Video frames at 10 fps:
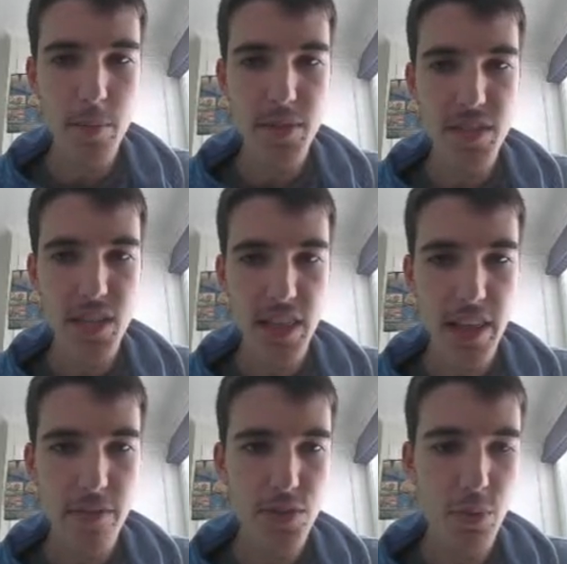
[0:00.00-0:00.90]
It's at
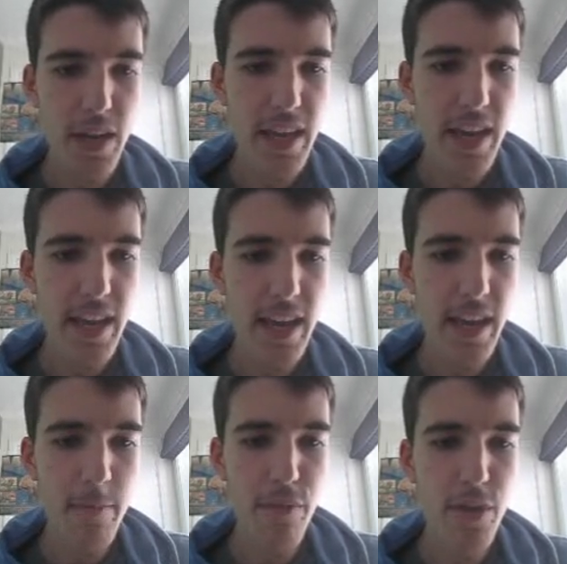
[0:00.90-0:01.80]
11:20 a.m. the
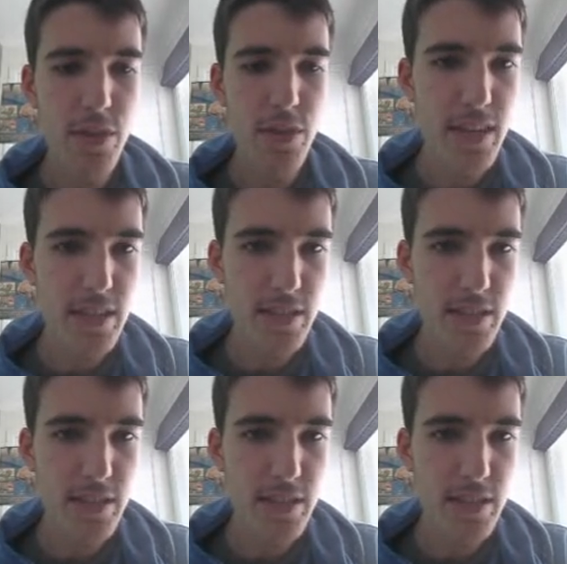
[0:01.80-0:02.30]
first race.